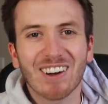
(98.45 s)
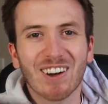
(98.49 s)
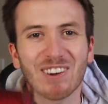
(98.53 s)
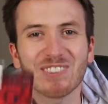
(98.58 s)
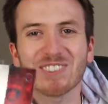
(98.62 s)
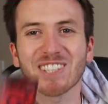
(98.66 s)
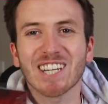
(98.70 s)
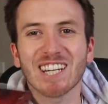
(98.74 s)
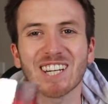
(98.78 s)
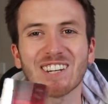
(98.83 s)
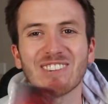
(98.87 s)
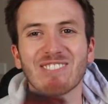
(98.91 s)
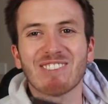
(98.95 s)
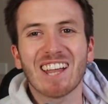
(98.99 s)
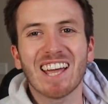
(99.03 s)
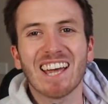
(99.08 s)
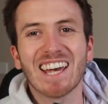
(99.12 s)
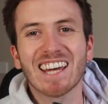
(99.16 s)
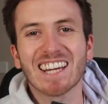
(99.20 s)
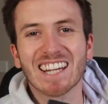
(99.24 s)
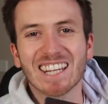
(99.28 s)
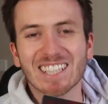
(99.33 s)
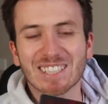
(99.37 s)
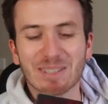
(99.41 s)
I've seen a
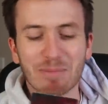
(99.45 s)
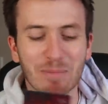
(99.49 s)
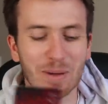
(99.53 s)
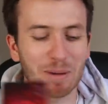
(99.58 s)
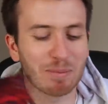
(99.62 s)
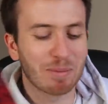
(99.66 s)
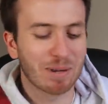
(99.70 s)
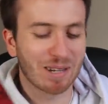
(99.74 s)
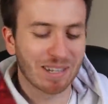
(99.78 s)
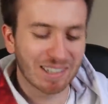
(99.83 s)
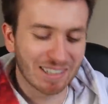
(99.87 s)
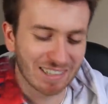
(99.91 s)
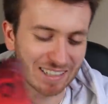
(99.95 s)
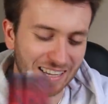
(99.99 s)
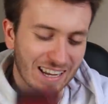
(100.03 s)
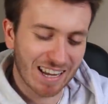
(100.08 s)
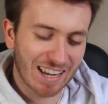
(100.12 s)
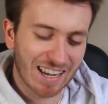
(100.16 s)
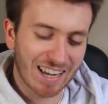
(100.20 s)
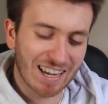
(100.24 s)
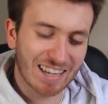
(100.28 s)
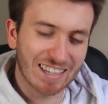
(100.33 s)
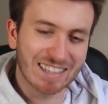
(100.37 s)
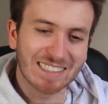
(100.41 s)
flag as a member.
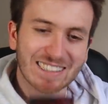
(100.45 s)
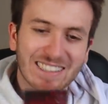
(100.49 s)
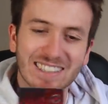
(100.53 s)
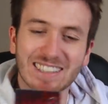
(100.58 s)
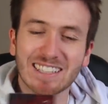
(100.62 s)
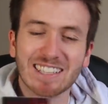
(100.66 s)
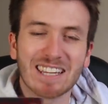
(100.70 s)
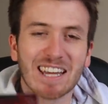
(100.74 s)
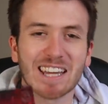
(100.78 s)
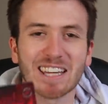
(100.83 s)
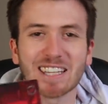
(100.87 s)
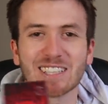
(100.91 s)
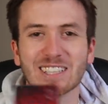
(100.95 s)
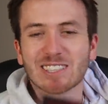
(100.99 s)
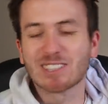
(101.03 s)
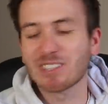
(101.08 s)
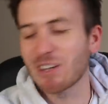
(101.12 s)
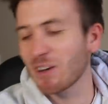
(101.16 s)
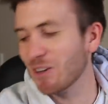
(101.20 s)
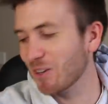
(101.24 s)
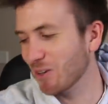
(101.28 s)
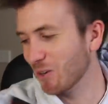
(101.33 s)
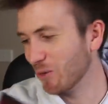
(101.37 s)
Yeah, so